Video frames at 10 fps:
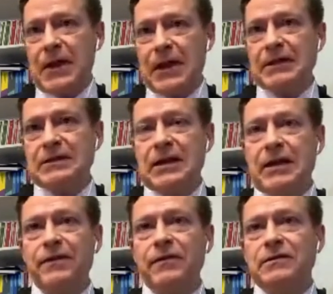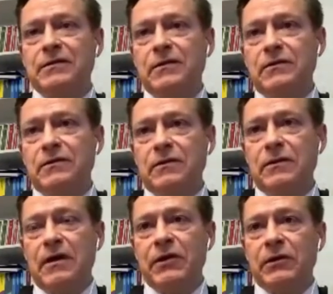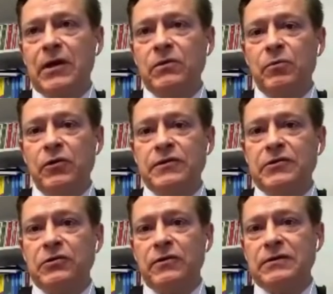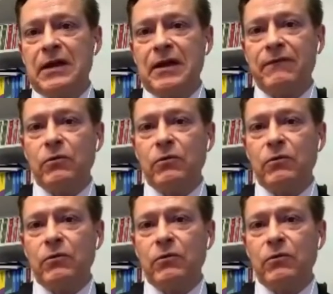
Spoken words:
banks and others to have an accounting policy choice and